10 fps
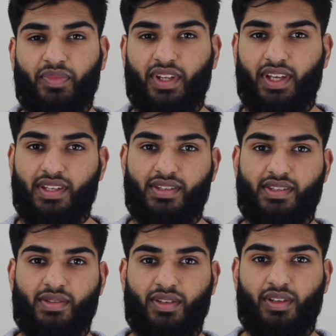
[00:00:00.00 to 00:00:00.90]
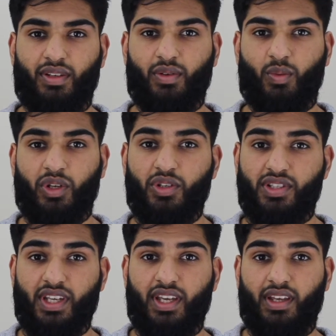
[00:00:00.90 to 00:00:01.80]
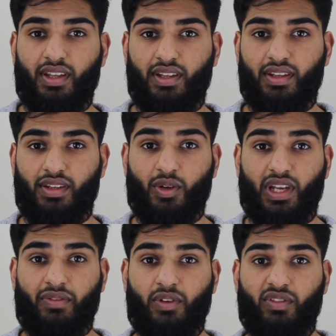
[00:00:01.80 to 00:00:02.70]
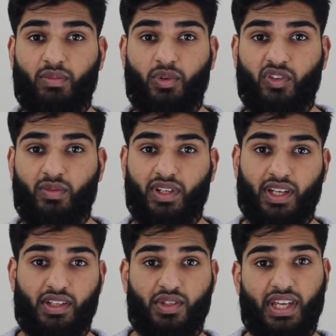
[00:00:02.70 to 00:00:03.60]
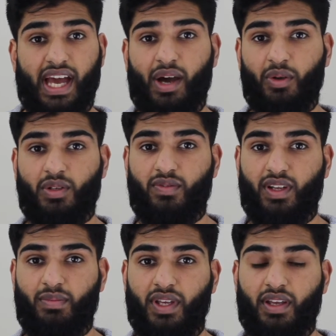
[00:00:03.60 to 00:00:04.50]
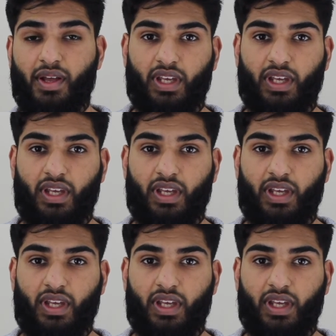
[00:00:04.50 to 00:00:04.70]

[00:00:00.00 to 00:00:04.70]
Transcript: It's when you see your level of improvement and you see how you're developing,